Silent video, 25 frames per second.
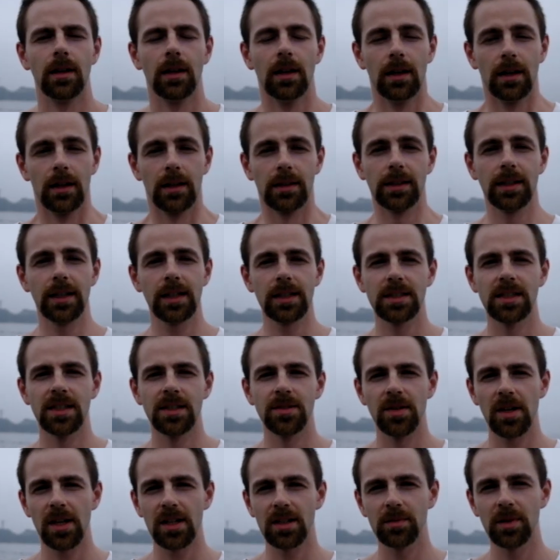Ladies and
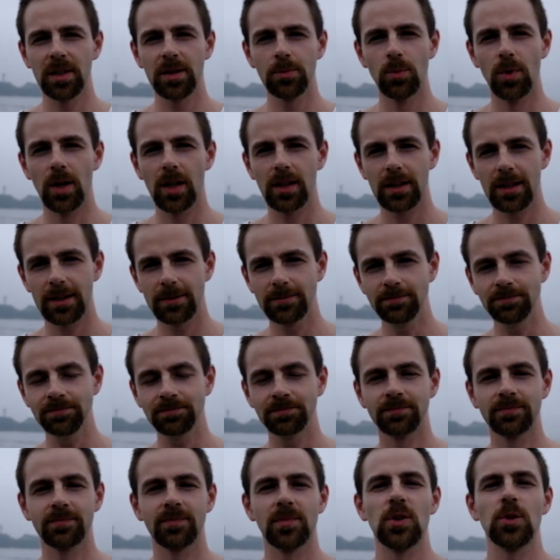gentlemen, welcome.
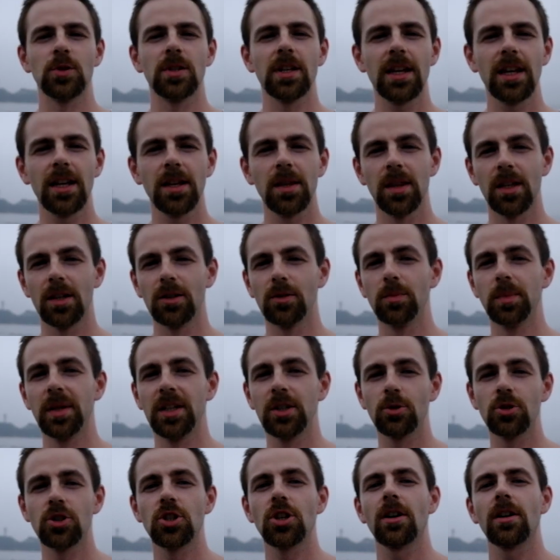Today there will be
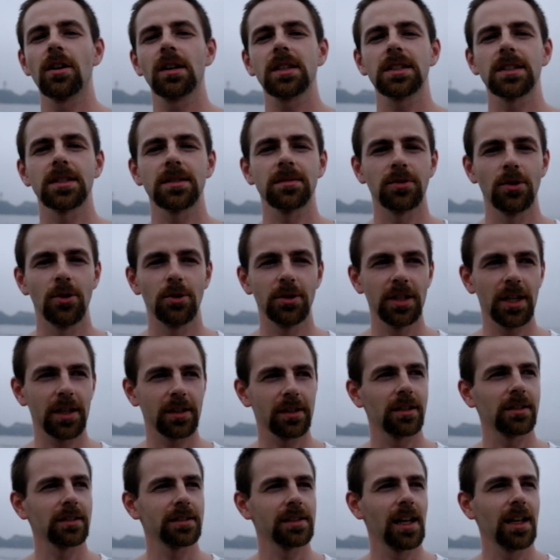no charts, no
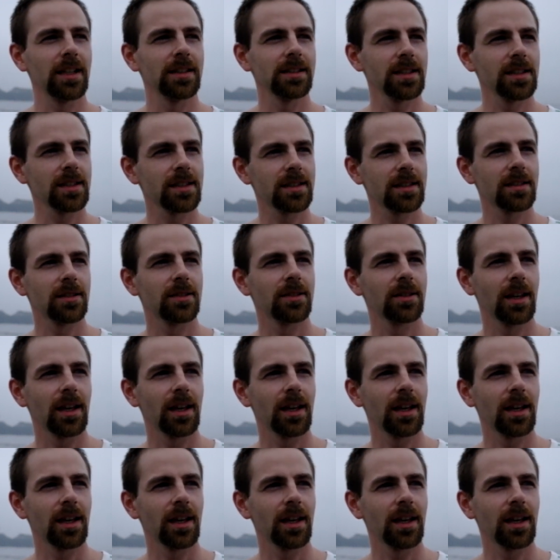technical analysis,